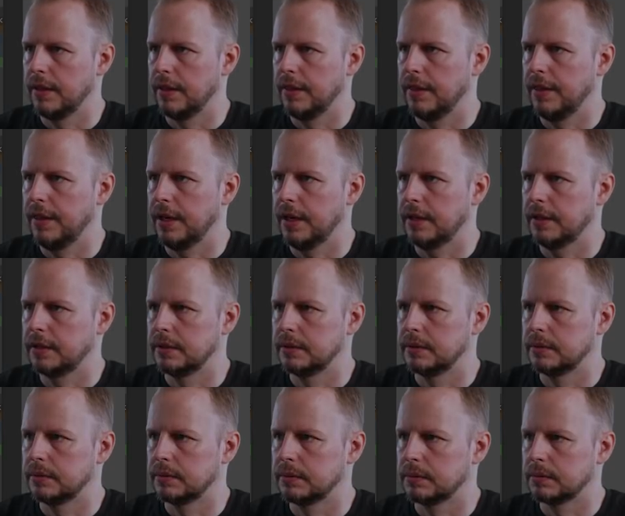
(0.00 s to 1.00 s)
There.
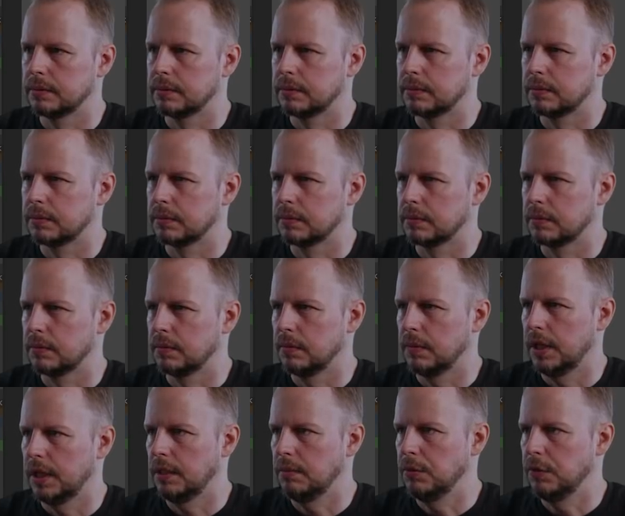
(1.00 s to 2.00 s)

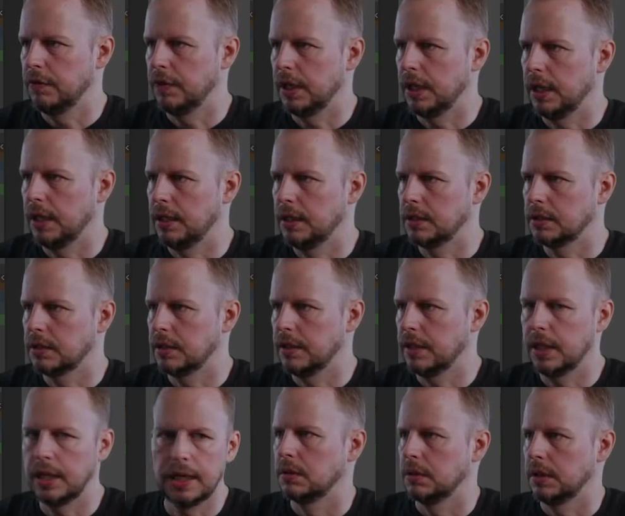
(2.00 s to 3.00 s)
And move it into
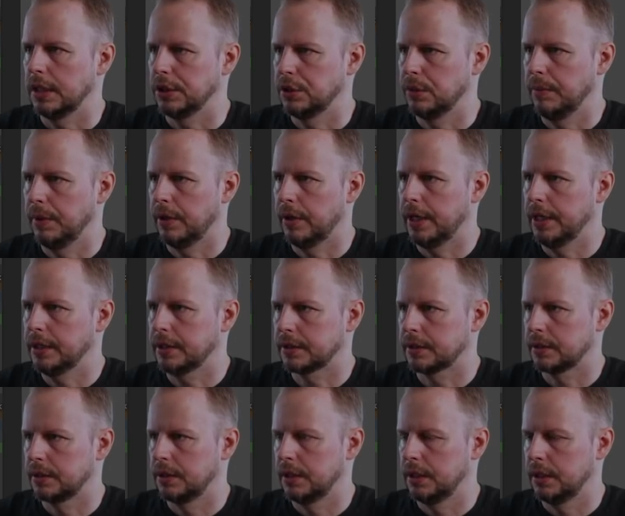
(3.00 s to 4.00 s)
there. That should be all right.
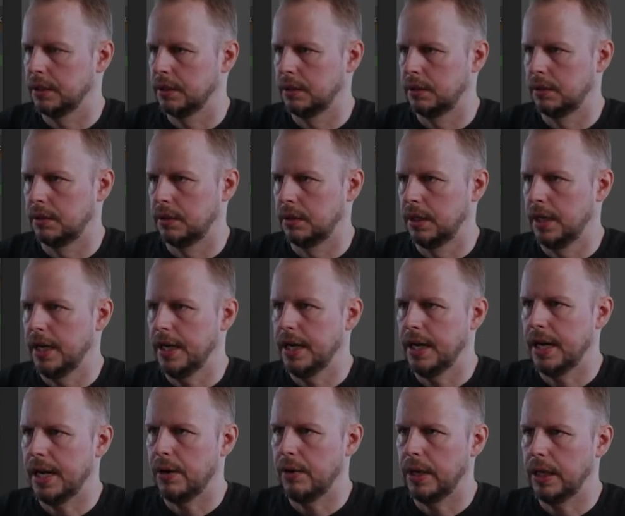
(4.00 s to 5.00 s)
And
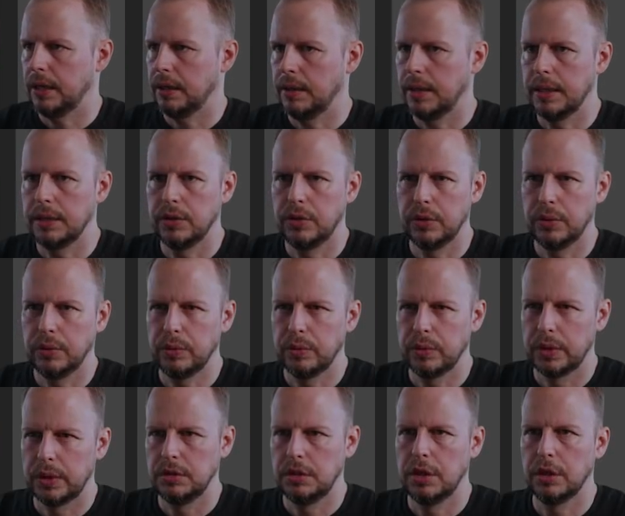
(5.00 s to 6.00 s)
now I'll
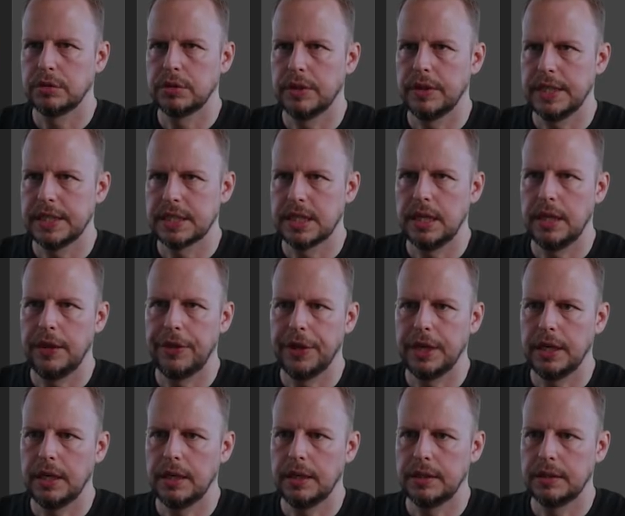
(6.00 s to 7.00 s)
go to this little thing
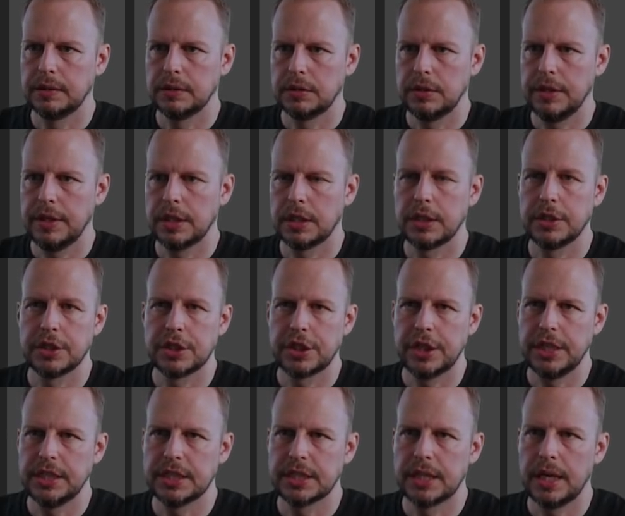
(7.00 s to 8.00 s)
here, to the
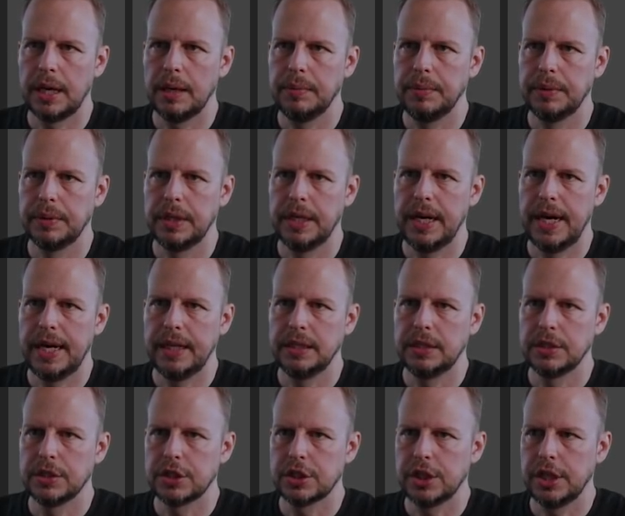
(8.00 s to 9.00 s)
constraints tab, and add
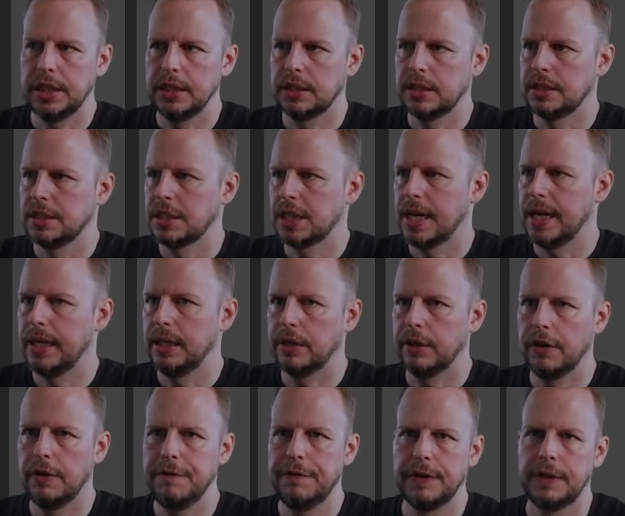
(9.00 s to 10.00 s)
constraint child
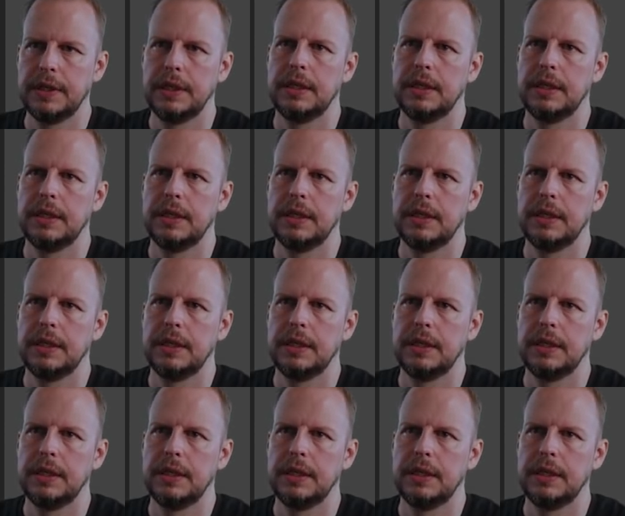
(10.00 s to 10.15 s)
of.